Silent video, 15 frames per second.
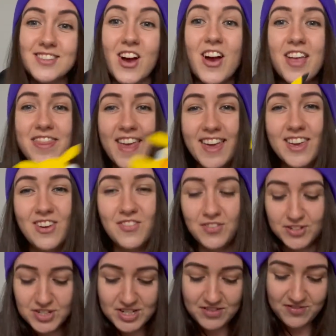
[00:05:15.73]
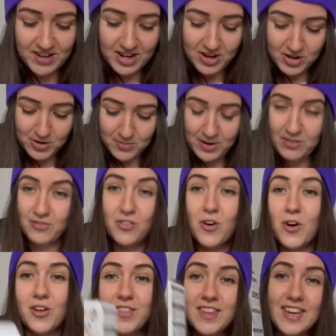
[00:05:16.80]
So thank you Fujifilm
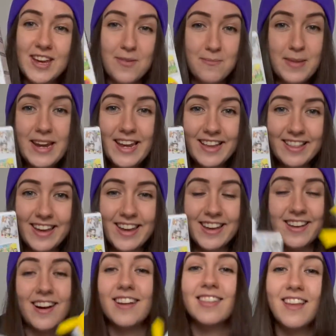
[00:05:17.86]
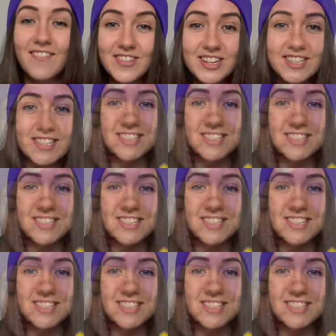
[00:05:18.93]
for the mini link. I love it.